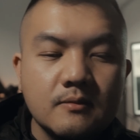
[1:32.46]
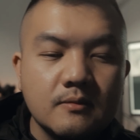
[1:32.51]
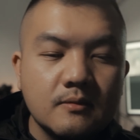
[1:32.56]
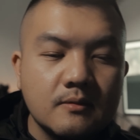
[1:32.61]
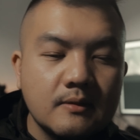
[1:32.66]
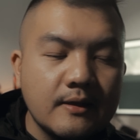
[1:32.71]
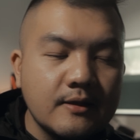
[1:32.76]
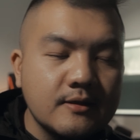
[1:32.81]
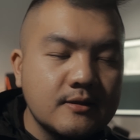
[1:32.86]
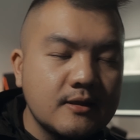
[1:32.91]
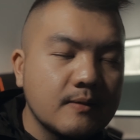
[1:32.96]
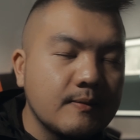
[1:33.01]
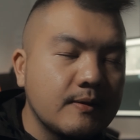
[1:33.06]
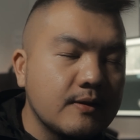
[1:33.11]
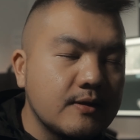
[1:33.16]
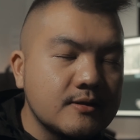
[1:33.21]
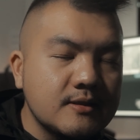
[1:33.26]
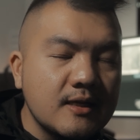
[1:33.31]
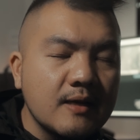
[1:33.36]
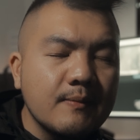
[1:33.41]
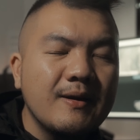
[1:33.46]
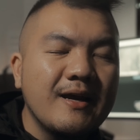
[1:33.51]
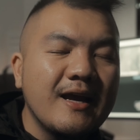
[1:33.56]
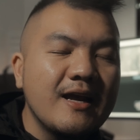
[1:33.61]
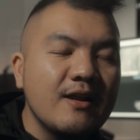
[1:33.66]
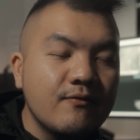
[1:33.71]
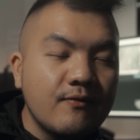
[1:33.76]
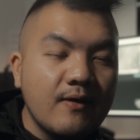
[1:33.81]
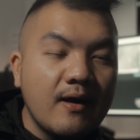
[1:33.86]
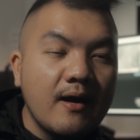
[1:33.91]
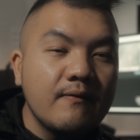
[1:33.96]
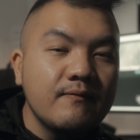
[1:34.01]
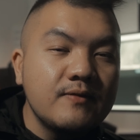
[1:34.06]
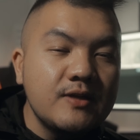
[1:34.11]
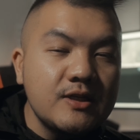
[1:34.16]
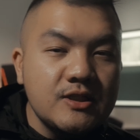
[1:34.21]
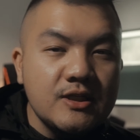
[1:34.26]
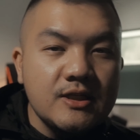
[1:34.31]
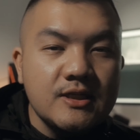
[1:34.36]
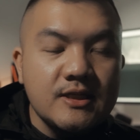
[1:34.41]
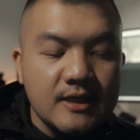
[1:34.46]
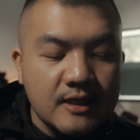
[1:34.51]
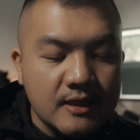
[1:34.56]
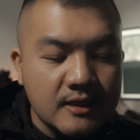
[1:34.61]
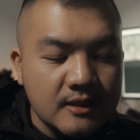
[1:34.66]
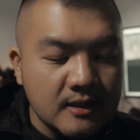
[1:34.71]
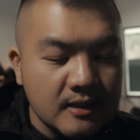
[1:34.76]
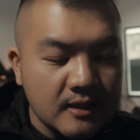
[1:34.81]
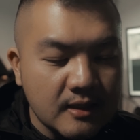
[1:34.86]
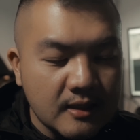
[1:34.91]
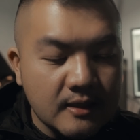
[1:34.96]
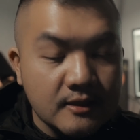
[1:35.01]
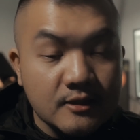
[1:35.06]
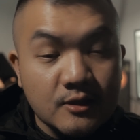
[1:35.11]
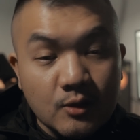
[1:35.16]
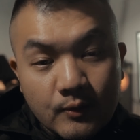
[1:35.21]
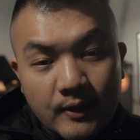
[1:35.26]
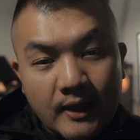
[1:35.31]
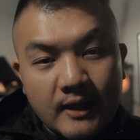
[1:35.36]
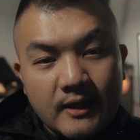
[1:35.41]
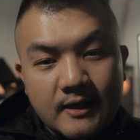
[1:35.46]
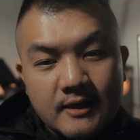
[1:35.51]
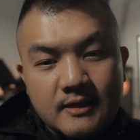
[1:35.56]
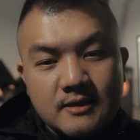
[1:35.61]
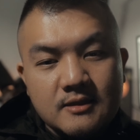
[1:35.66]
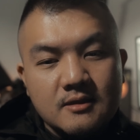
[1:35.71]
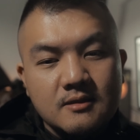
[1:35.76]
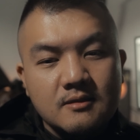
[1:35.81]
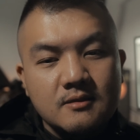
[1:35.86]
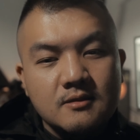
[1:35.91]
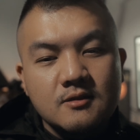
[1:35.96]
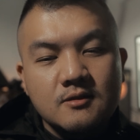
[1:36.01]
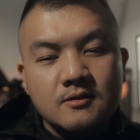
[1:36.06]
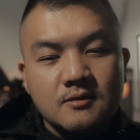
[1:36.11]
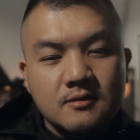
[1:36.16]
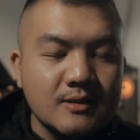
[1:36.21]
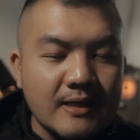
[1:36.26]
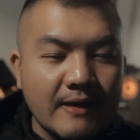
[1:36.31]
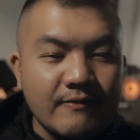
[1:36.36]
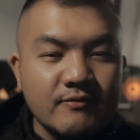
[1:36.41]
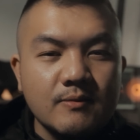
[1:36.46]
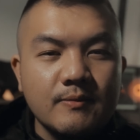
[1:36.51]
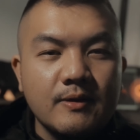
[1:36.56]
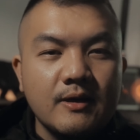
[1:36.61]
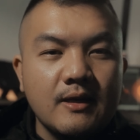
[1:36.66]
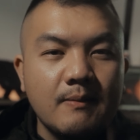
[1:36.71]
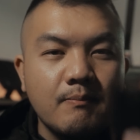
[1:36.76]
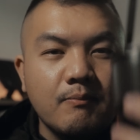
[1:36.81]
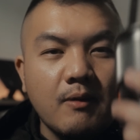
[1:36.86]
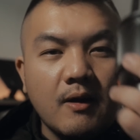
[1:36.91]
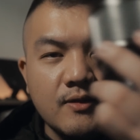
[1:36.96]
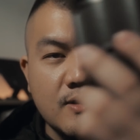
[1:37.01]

the Sigma 85 DGDN. Sold that lens, saved some money, bought